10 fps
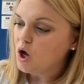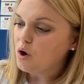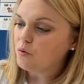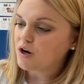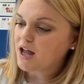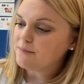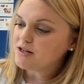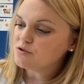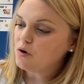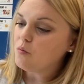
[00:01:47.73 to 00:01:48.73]
We're coming
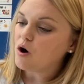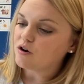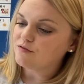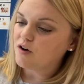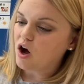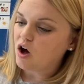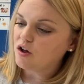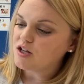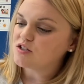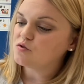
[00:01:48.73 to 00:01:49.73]
to a waterfall,
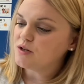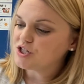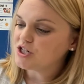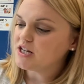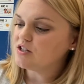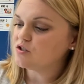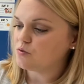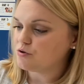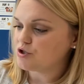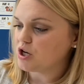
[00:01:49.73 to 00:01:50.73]
a swishing,
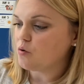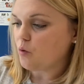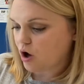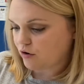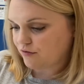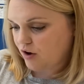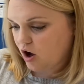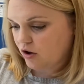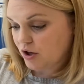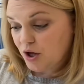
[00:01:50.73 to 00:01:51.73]
swooshing
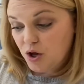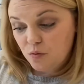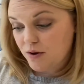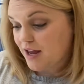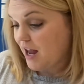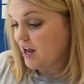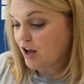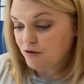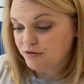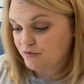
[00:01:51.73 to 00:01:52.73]
waterfall. We can't
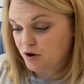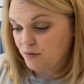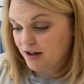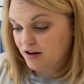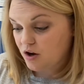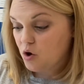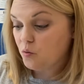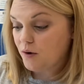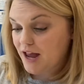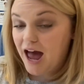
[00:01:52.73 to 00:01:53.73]
go through it.
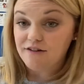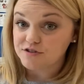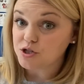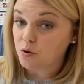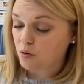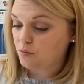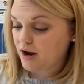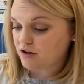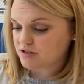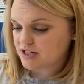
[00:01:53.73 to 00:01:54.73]
We have to go
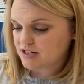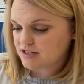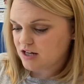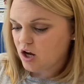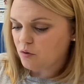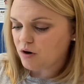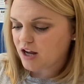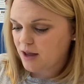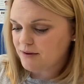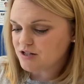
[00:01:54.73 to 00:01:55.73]
around it. We're
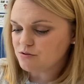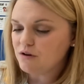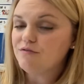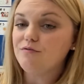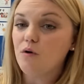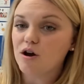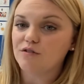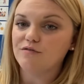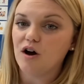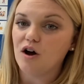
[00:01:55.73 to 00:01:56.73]
coming to a
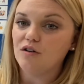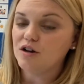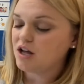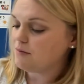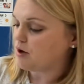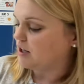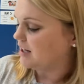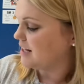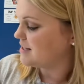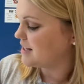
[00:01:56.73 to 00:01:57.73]
waterfall. Come on,
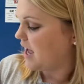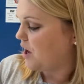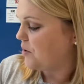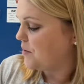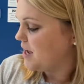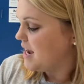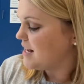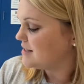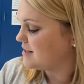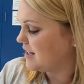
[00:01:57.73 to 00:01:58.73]
let's go.
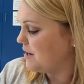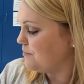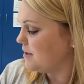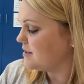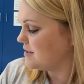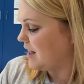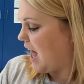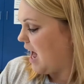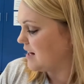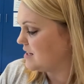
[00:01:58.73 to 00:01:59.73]
Slip,
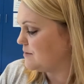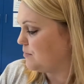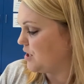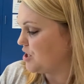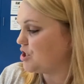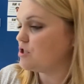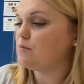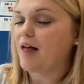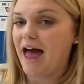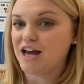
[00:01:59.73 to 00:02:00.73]
slide, splish,
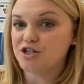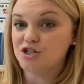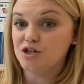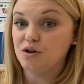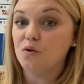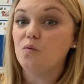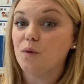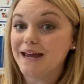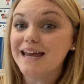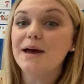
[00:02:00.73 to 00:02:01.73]
splash.
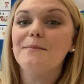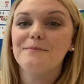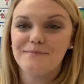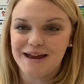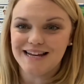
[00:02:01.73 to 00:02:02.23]
We made